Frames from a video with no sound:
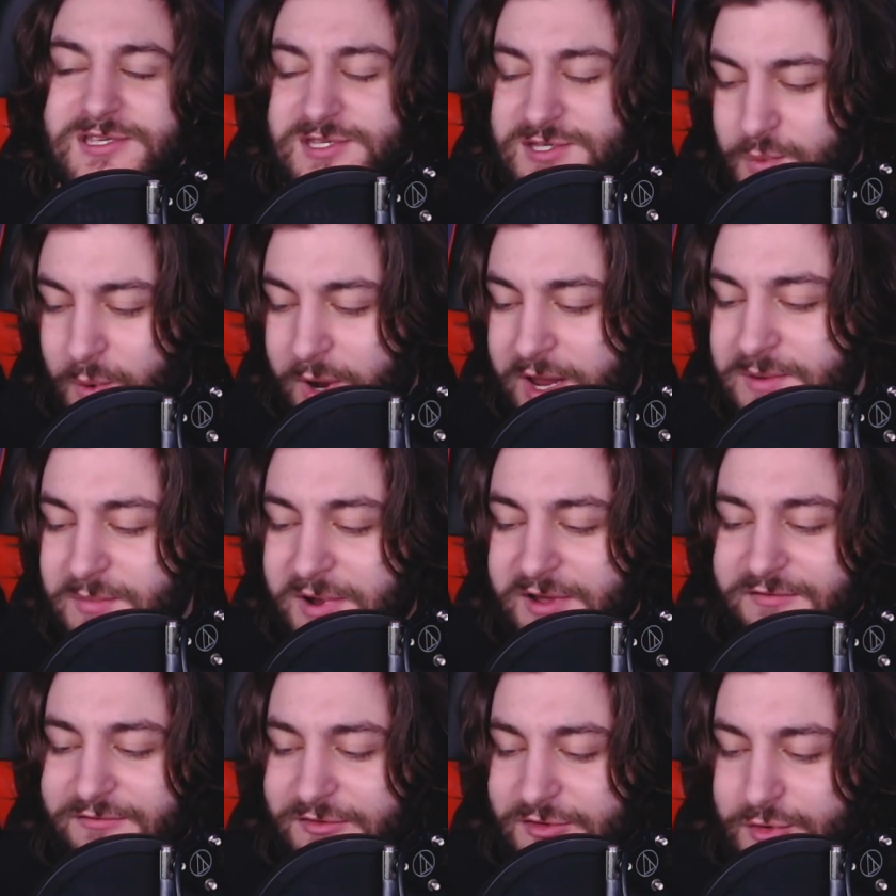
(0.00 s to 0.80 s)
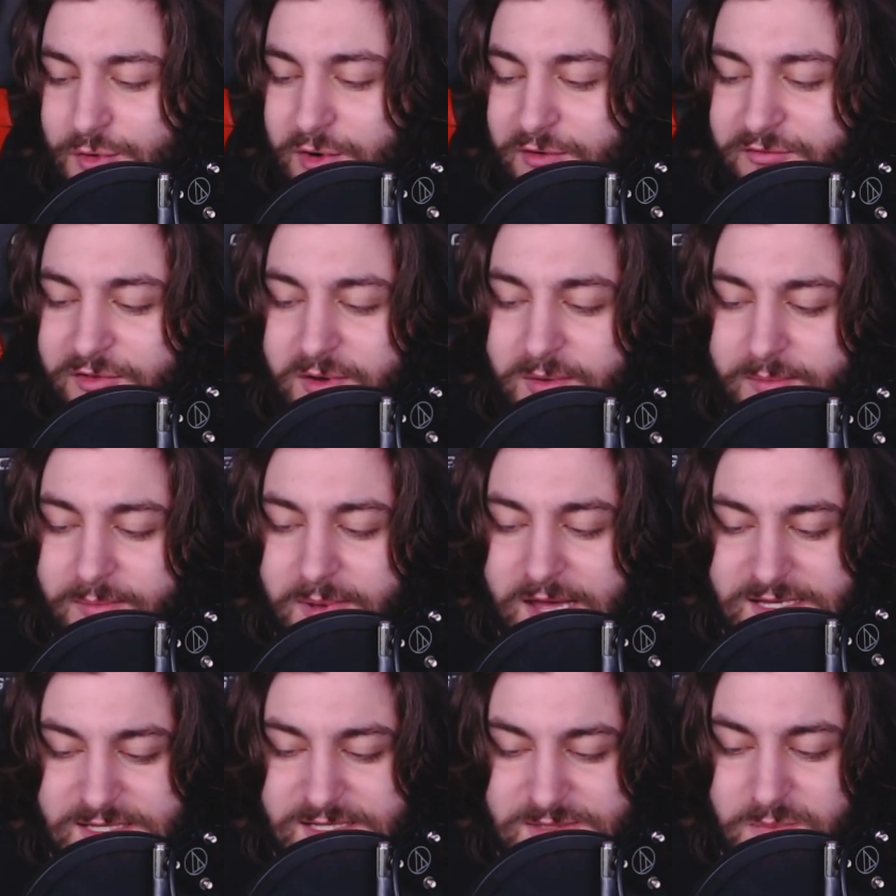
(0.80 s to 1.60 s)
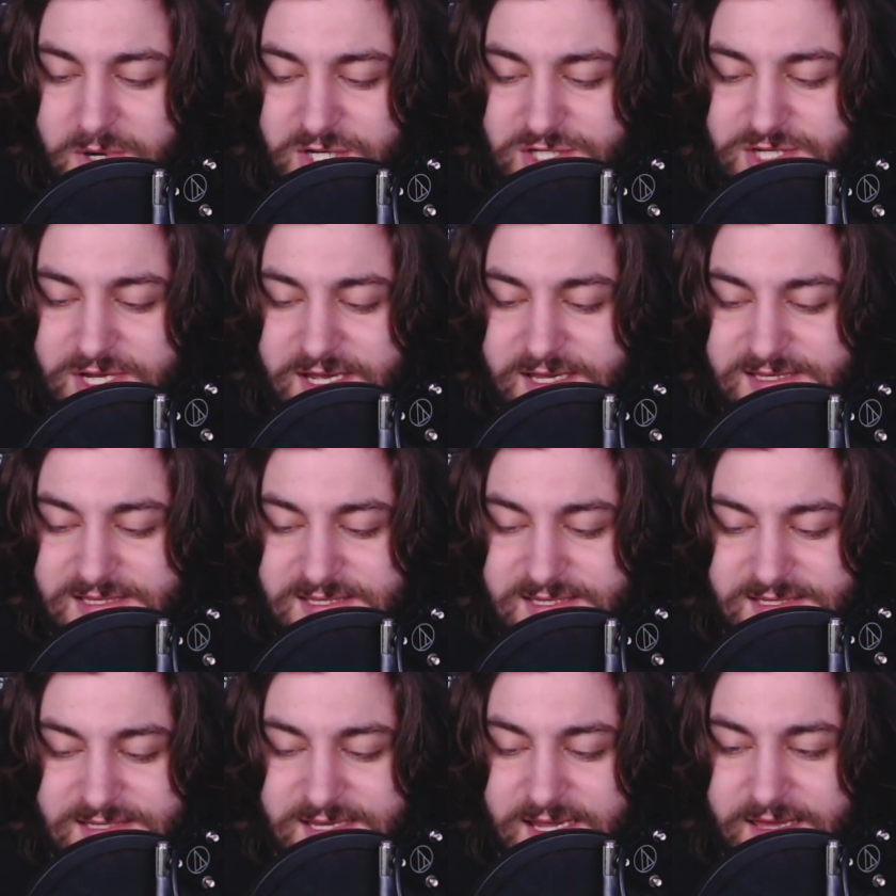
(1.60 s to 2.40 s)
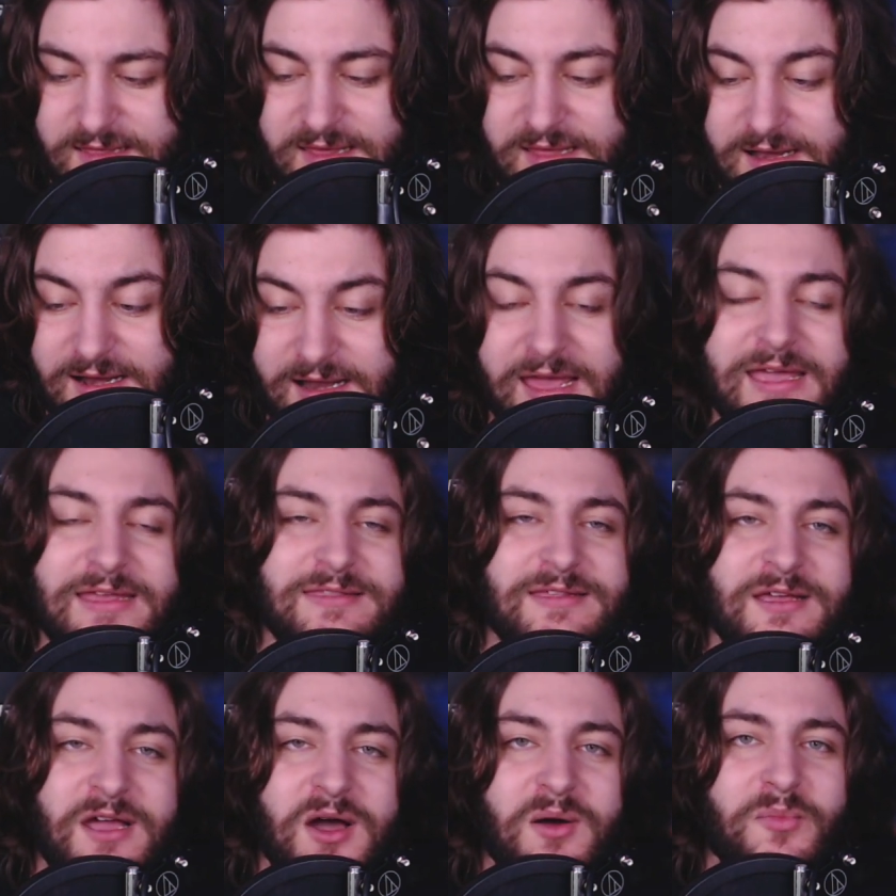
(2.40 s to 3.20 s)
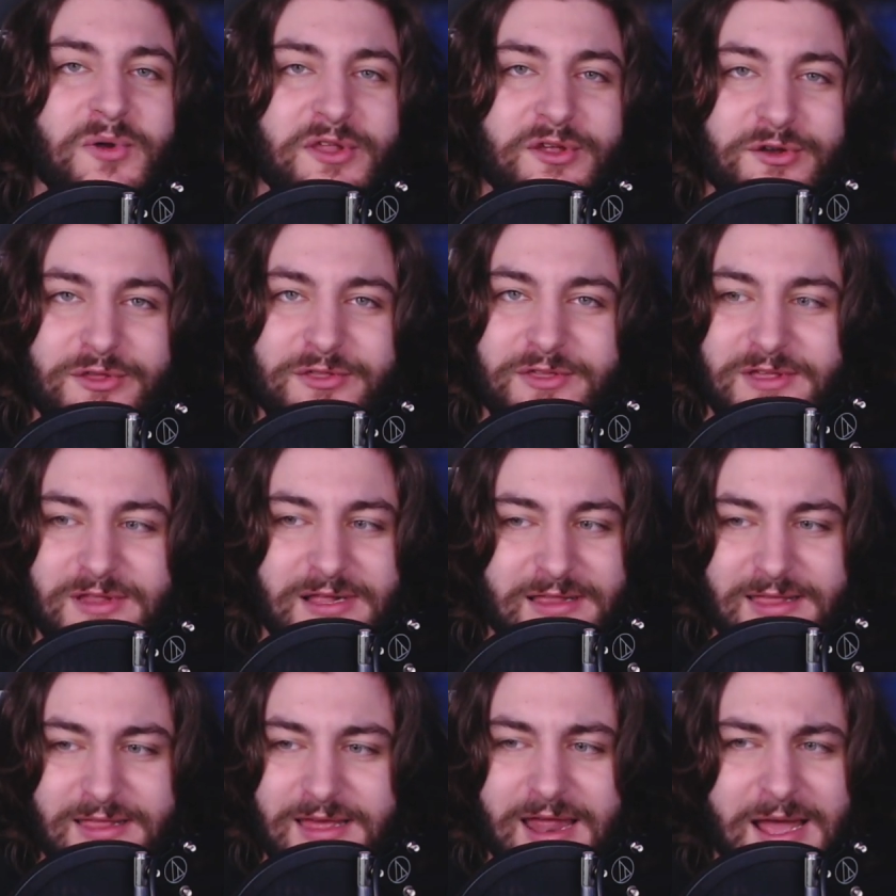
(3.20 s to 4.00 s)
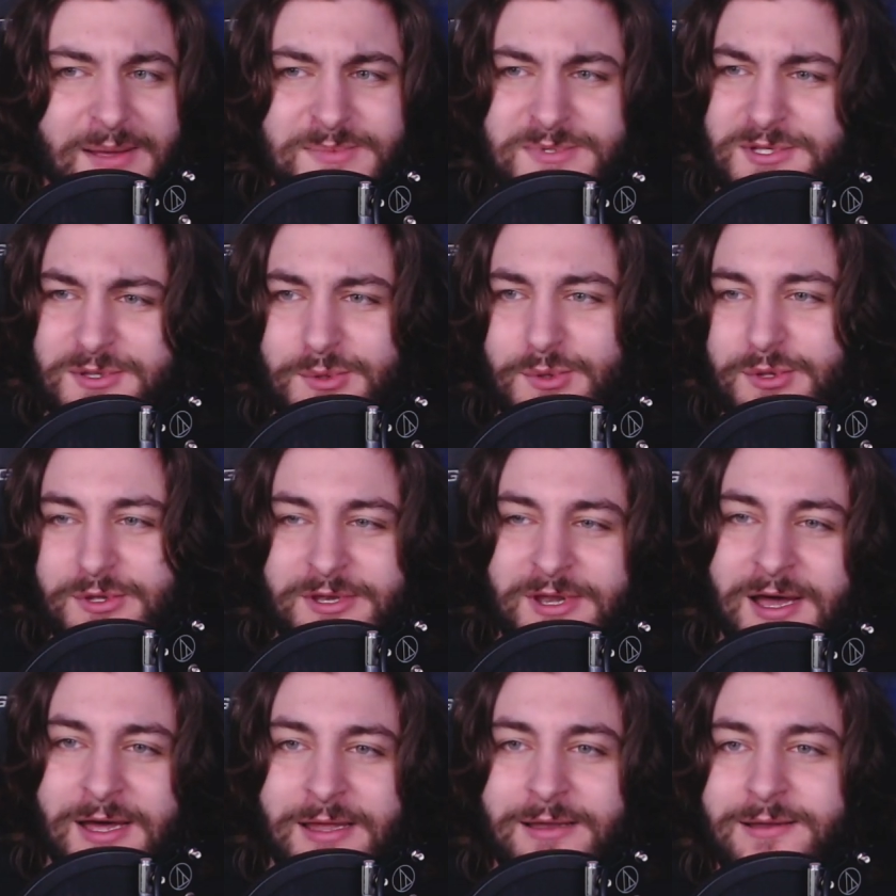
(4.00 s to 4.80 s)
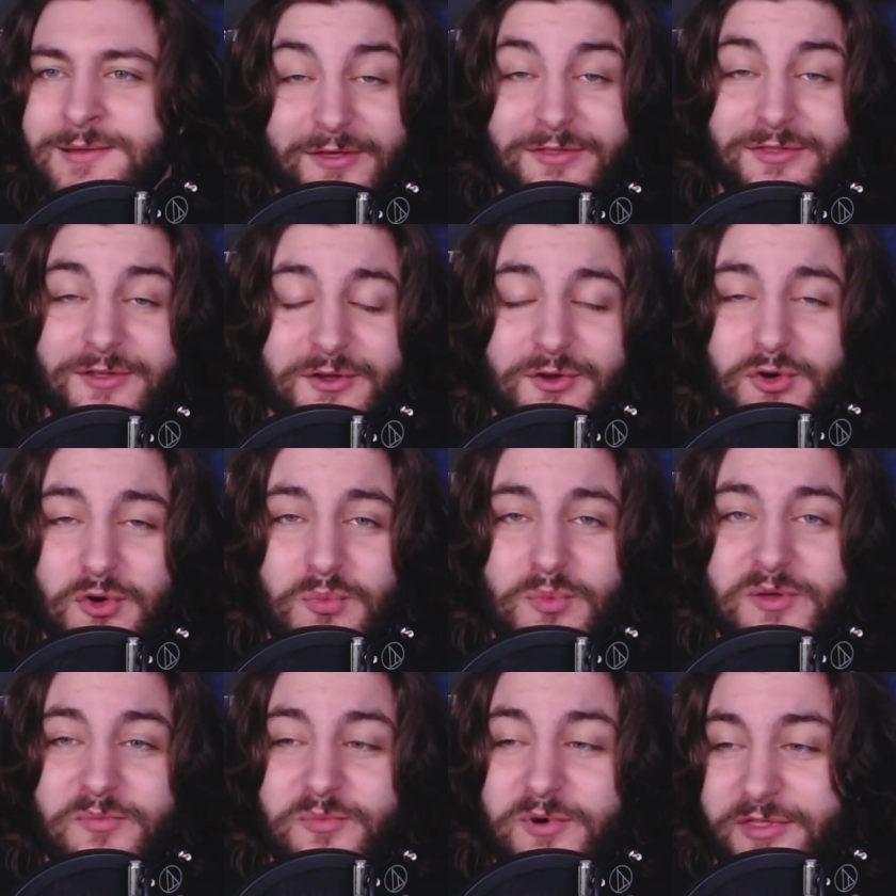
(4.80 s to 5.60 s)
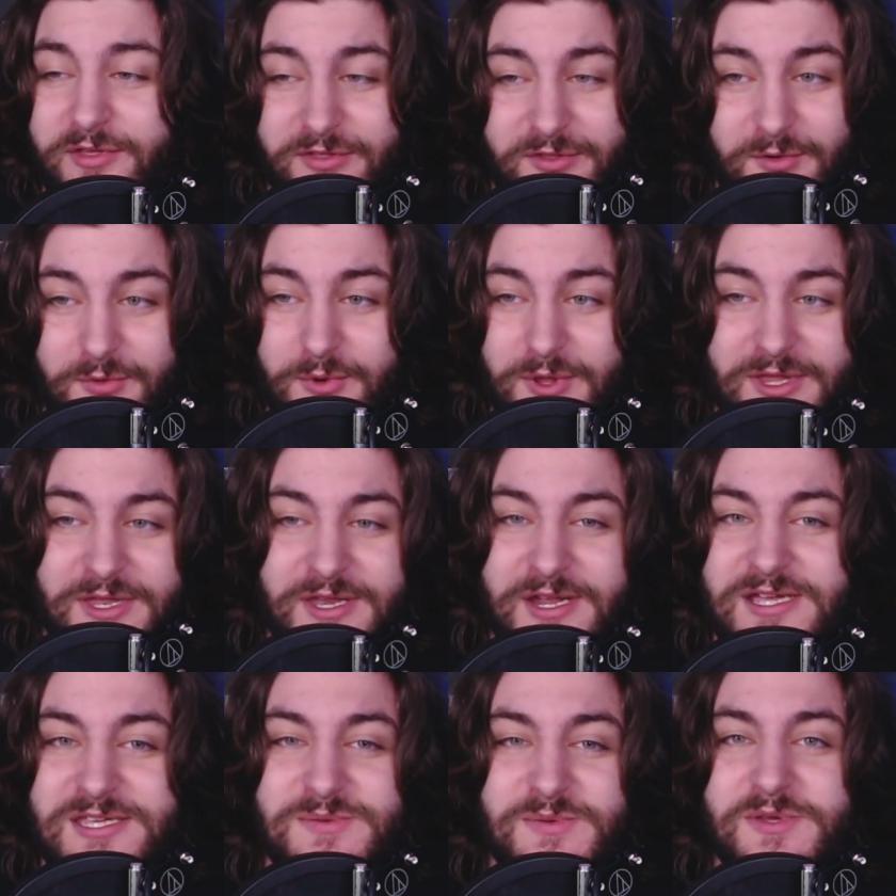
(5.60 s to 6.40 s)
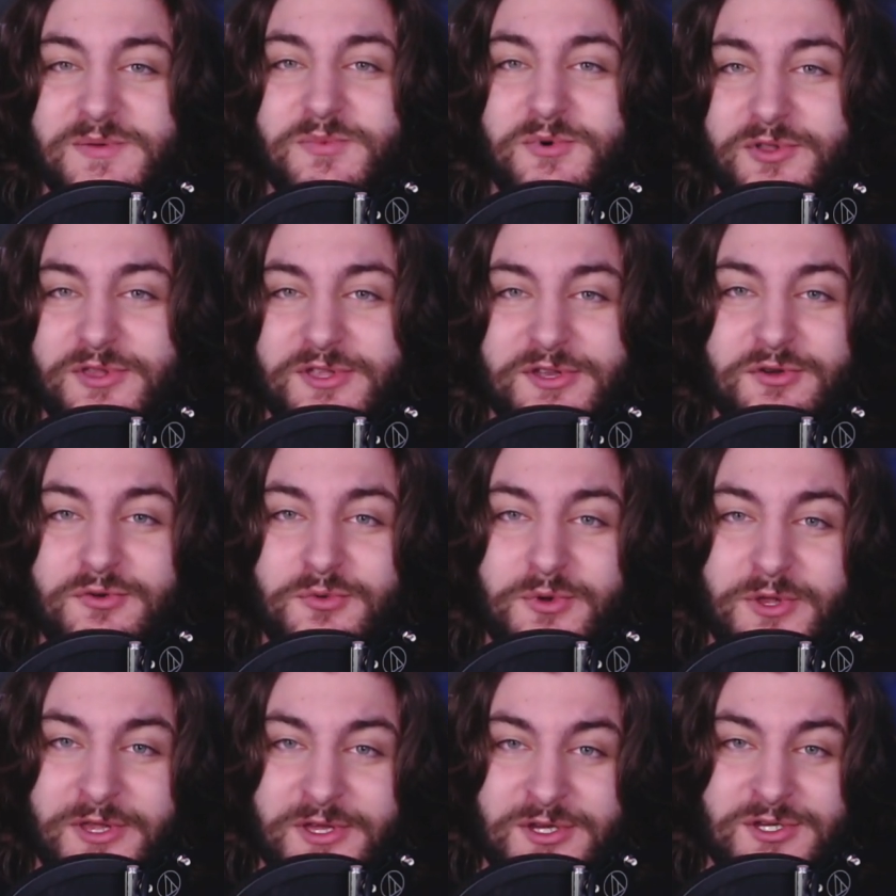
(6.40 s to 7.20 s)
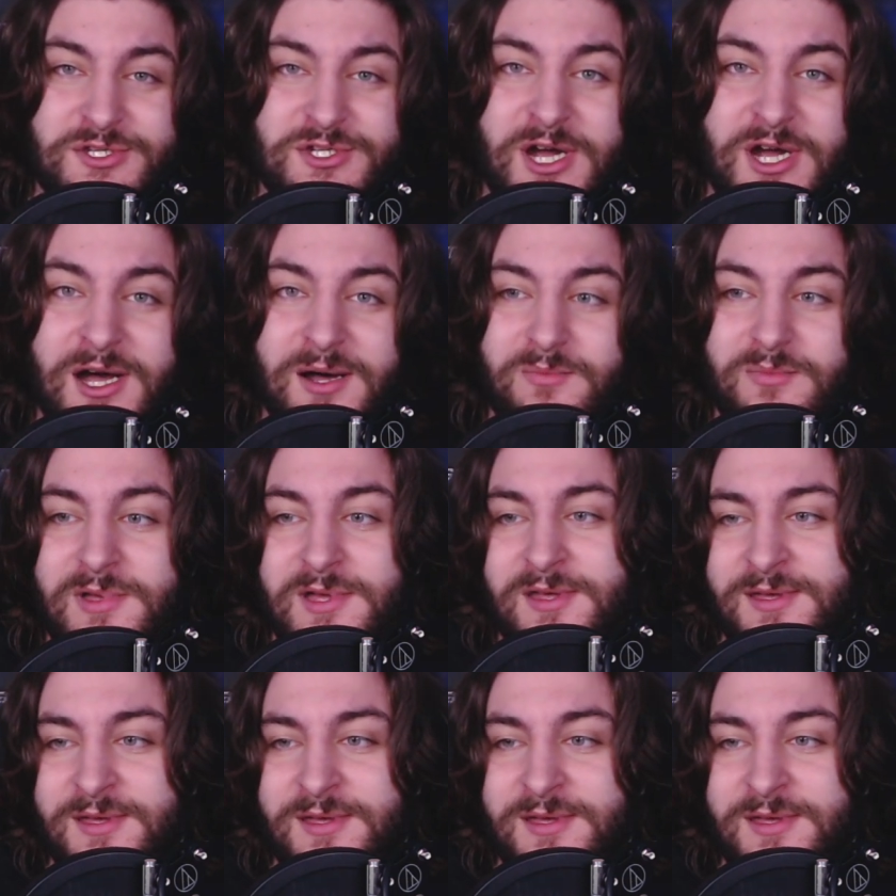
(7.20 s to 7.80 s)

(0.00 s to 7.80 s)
swayed my view of them as much as to say that I hate the company or anything like that. Absolutely not. I think they're cool people. I think they're really nice people, and they do a really good job.